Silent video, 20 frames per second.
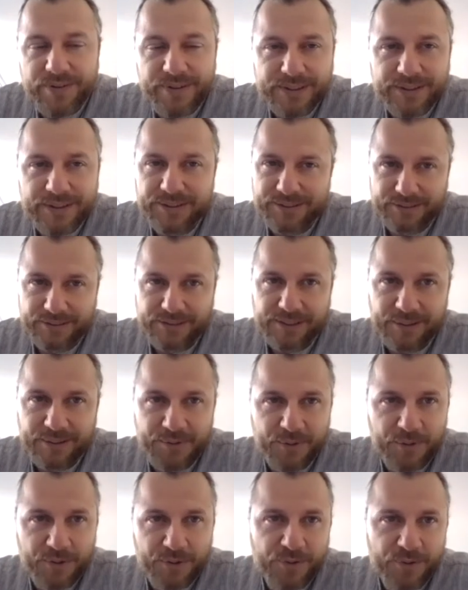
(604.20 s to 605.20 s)
things
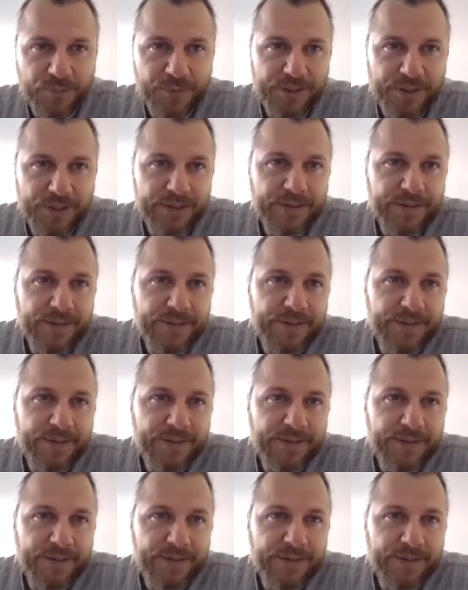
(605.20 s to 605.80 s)
seemed to be